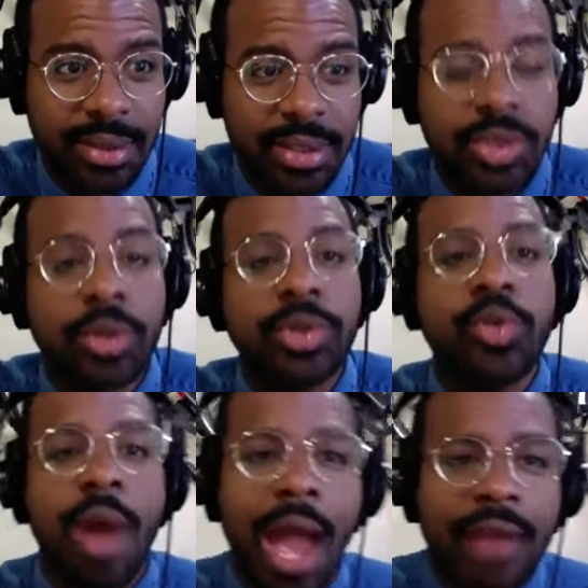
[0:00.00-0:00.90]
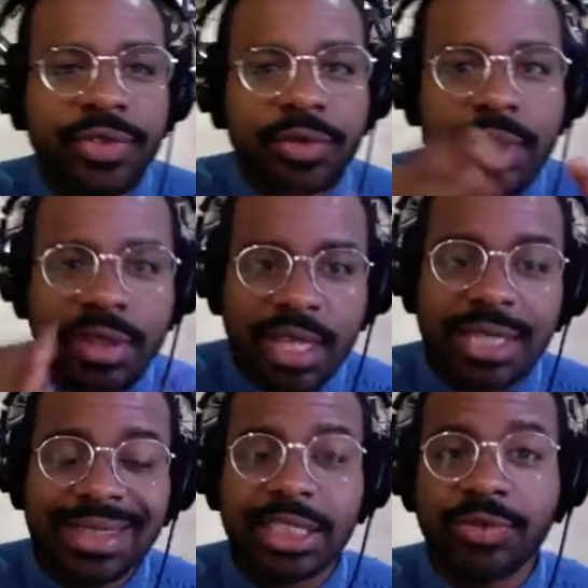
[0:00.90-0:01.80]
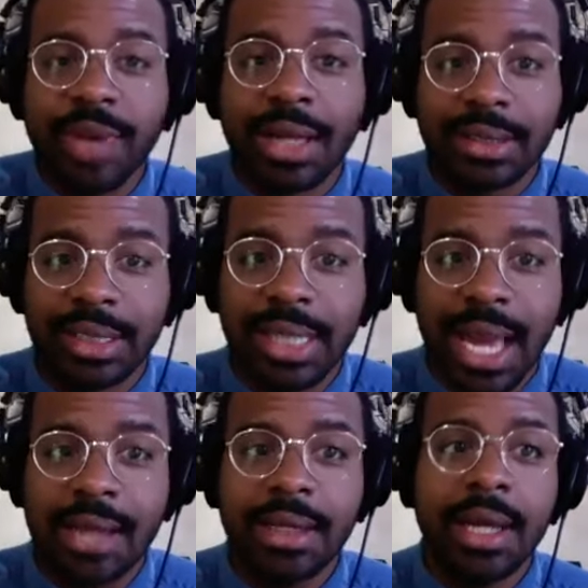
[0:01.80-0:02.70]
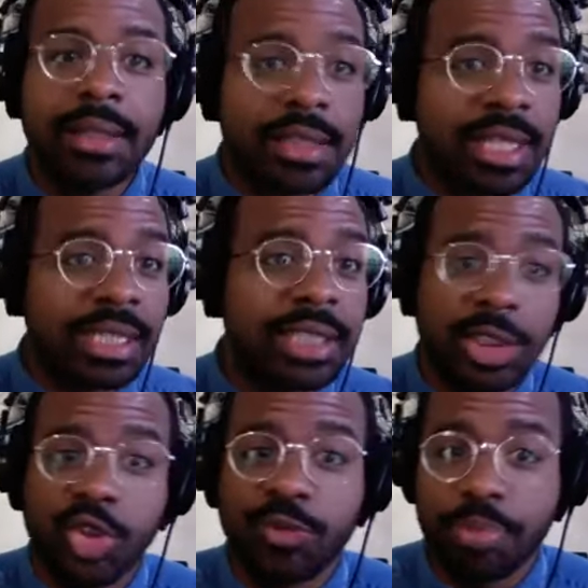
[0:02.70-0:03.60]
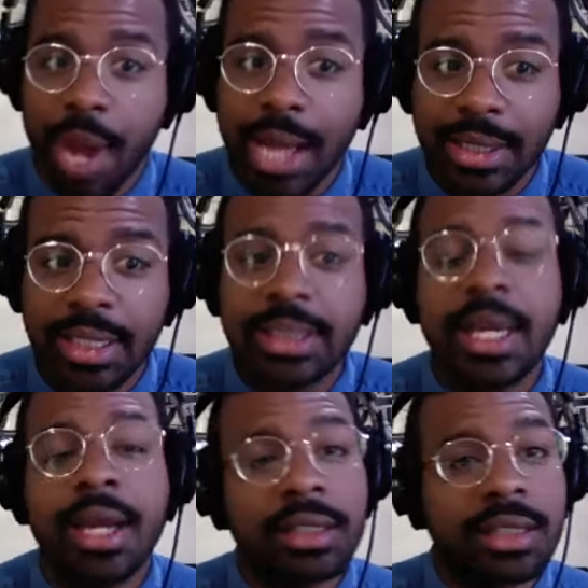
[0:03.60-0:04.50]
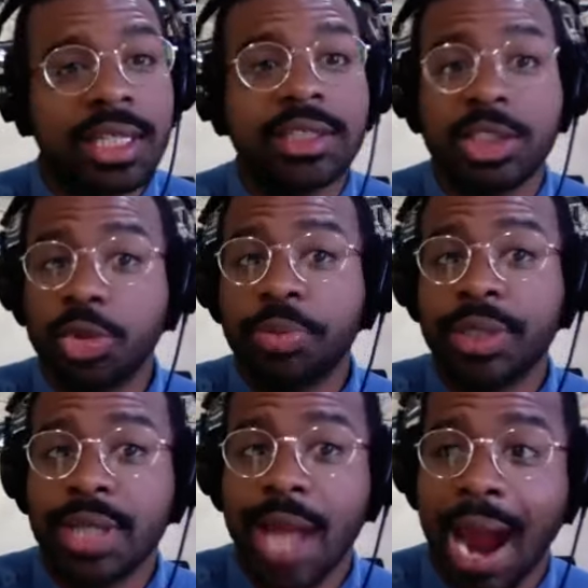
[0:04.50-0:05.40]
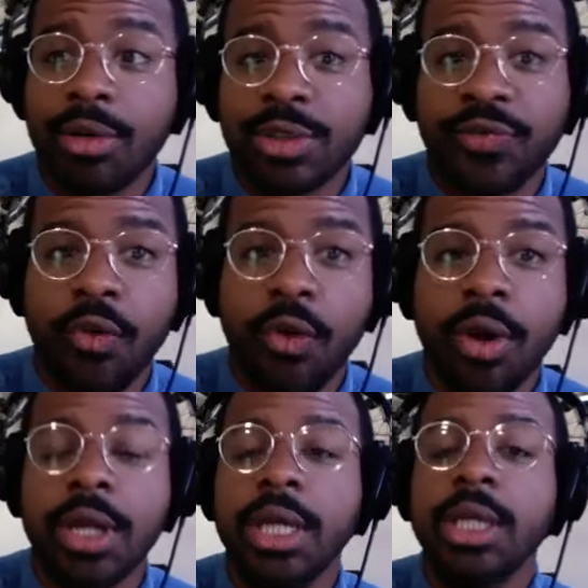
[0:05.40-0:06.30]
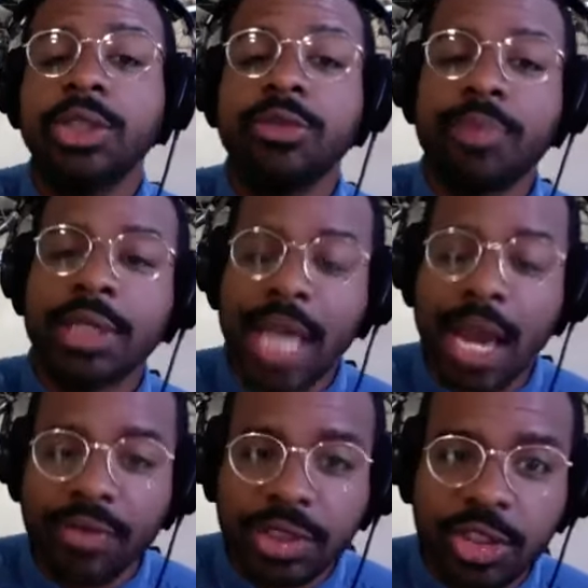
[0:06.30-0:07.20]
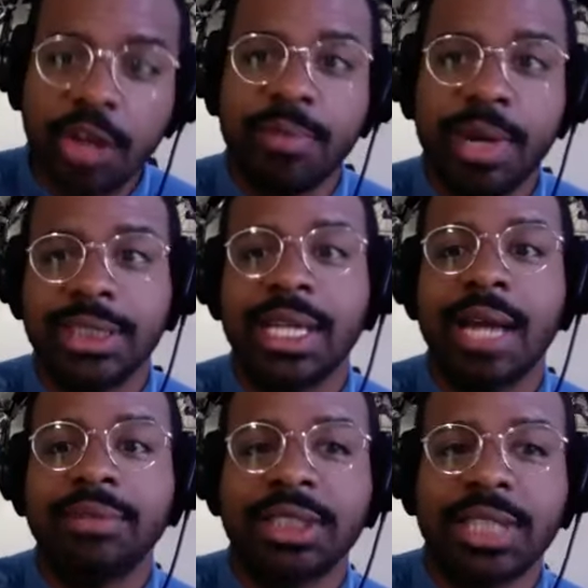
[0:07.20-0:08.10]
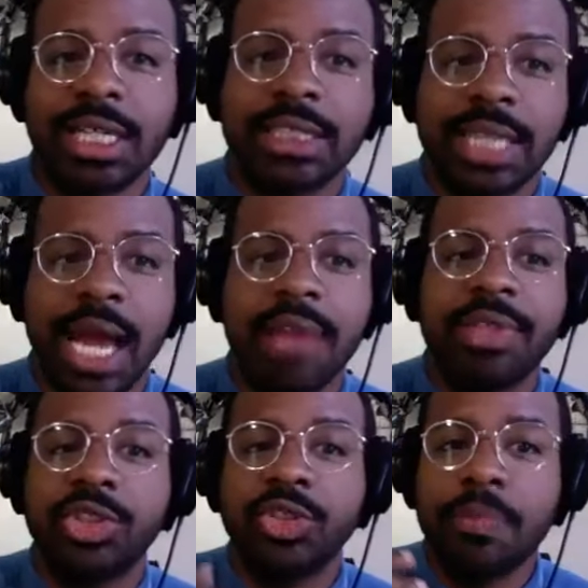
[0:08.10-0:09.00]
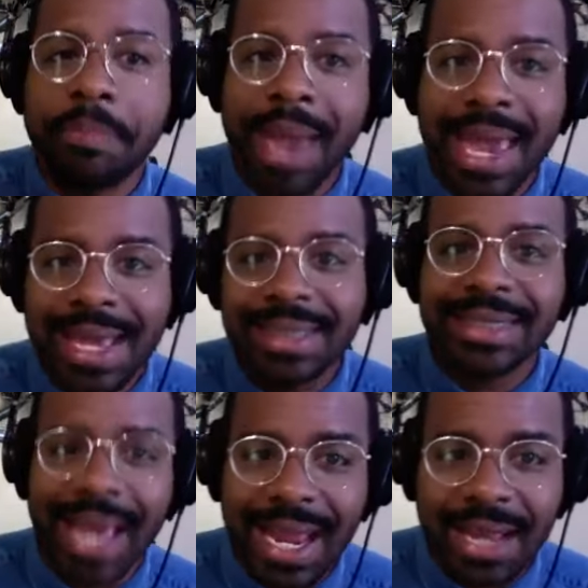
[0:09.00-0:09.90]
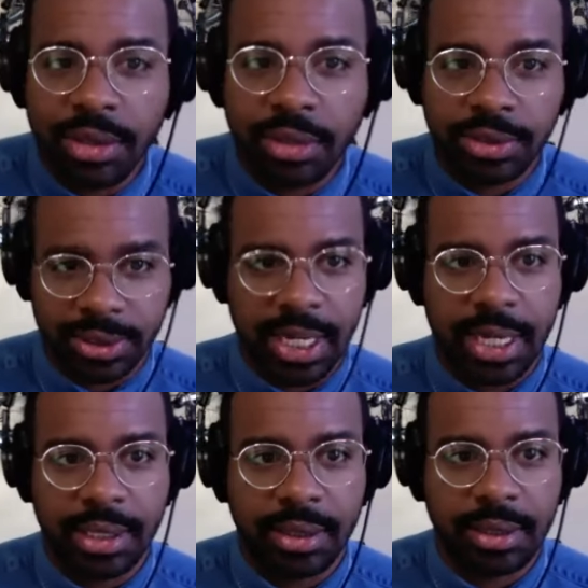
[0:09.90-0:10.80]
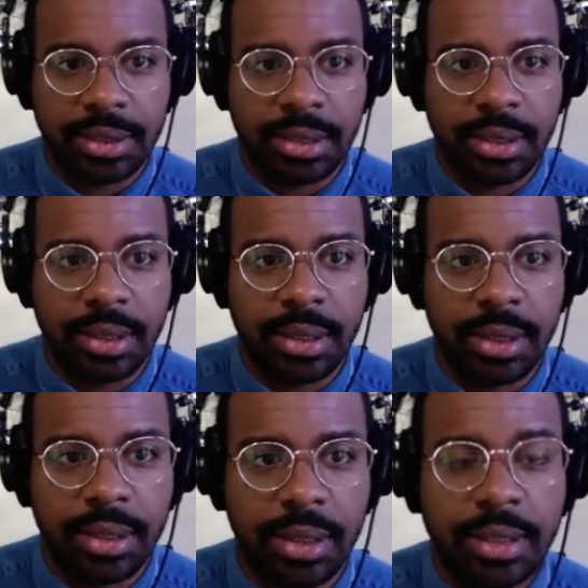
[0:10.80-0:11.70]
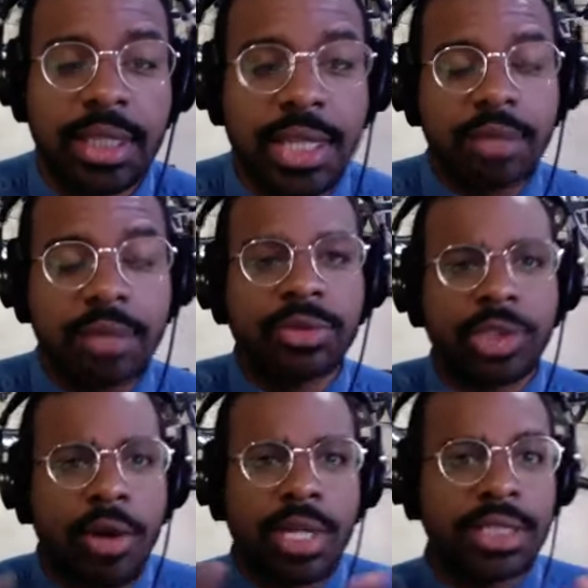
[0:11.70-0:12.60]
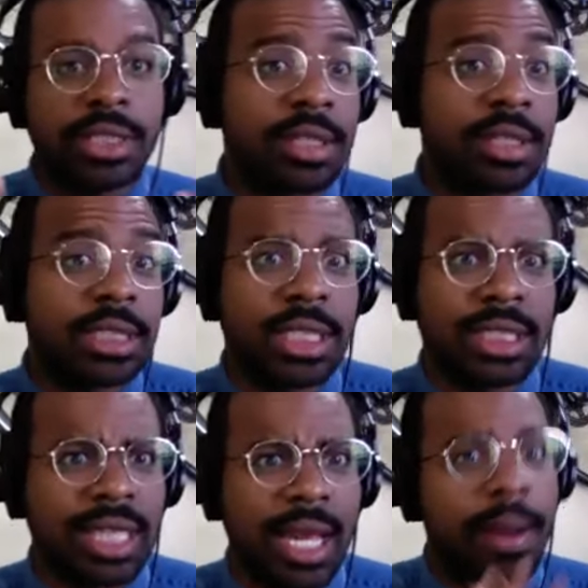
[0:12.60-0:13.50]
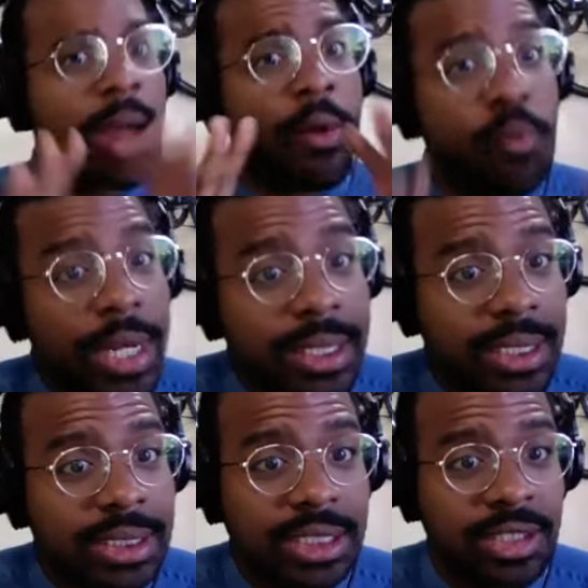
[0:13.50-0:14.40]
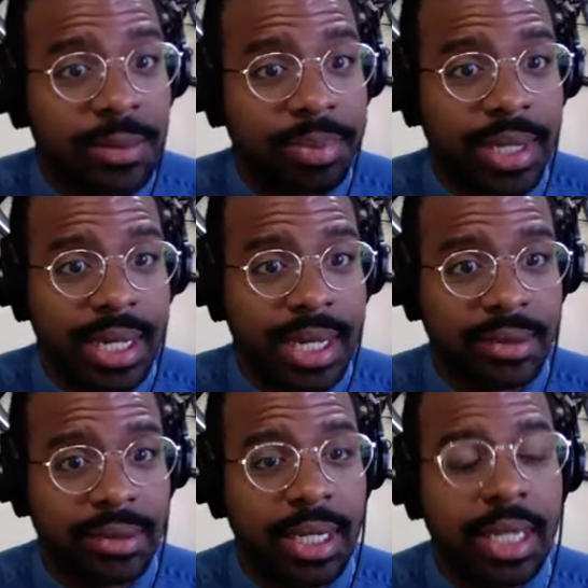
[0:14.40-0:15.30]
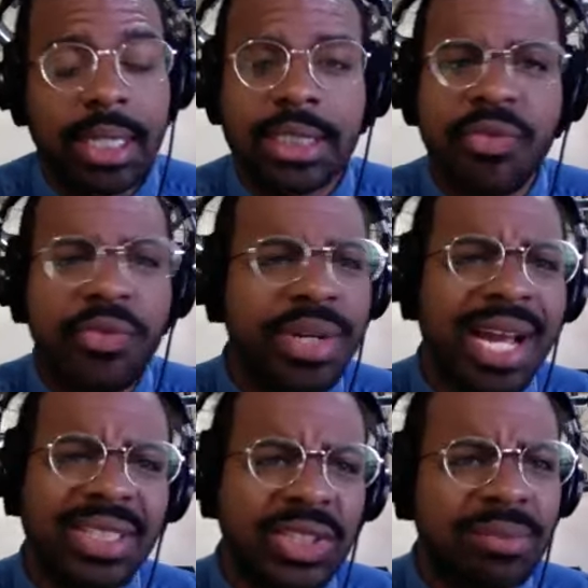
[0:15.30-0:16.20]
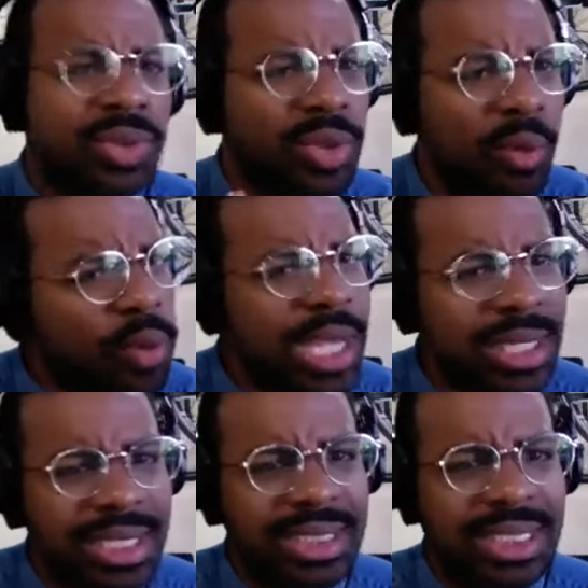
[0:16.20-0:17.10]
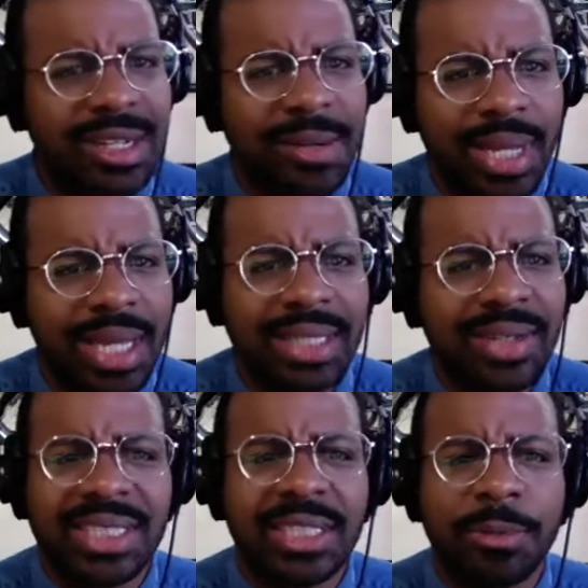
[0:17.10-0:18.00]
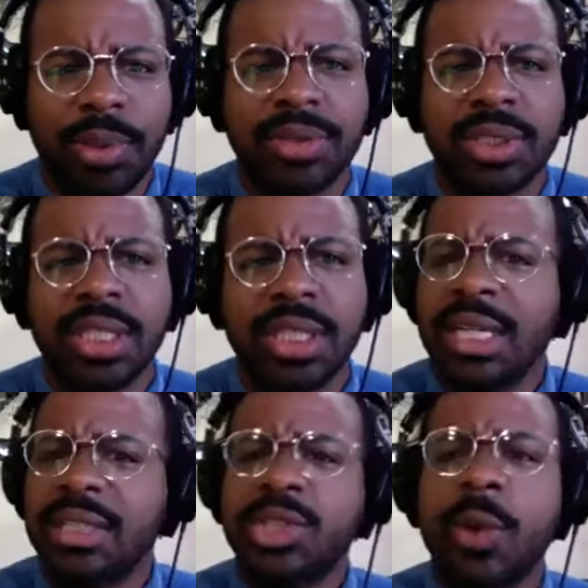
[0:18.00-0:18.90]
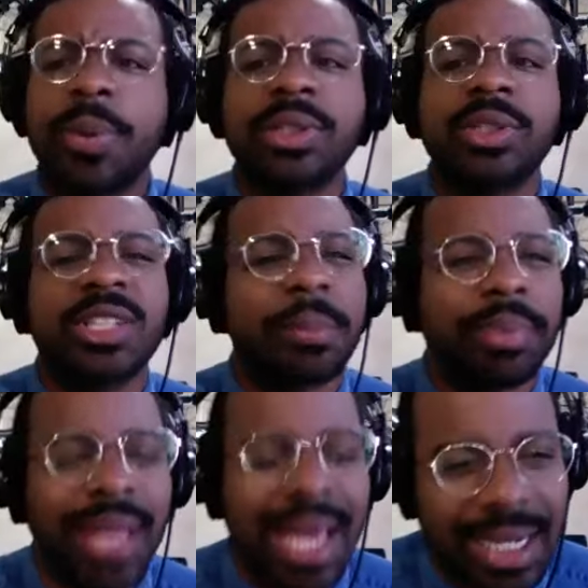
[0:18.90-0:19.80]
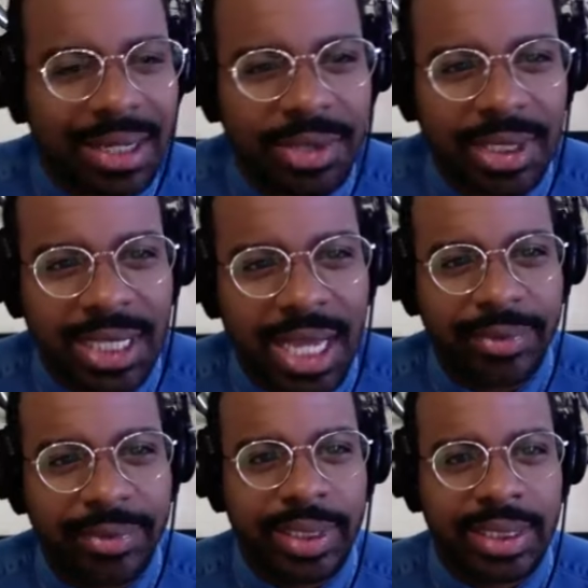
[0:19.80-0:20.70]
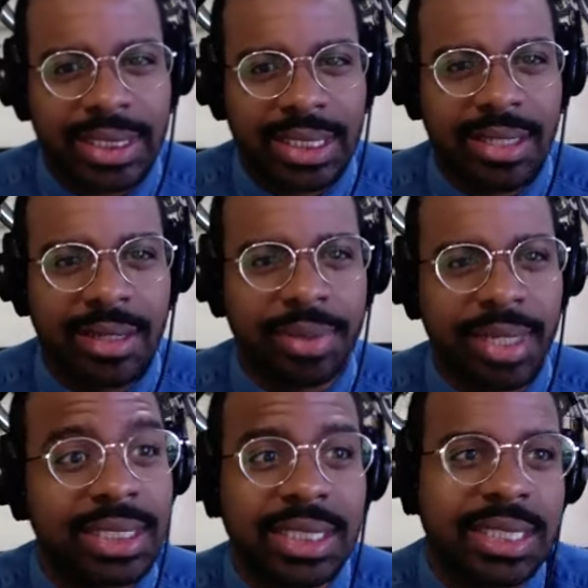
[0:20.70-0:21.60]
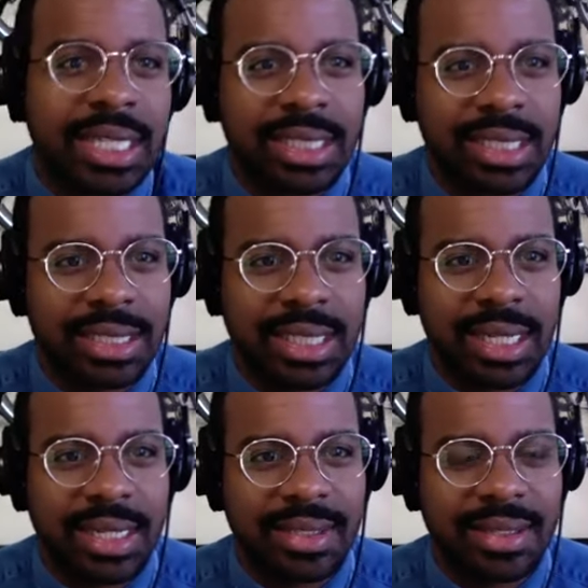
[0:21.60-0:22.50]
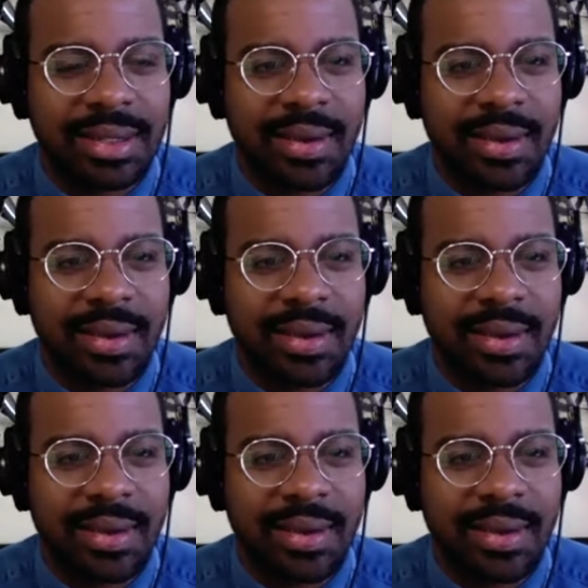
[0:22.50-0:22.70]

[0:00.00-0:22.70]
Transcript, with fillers: So you have to, the things that you've gotten good at, the things that you've practiced, the things that you put in hours for, you must have a certain amount of time set aside that you maintain those things. That they don't turn into things that's like a weakness in your playing because everyone has some sort of weakness in their playing. There isn't a person, there's no person on the planet who doesn't have a weakness in their playing. It just doesn't exist.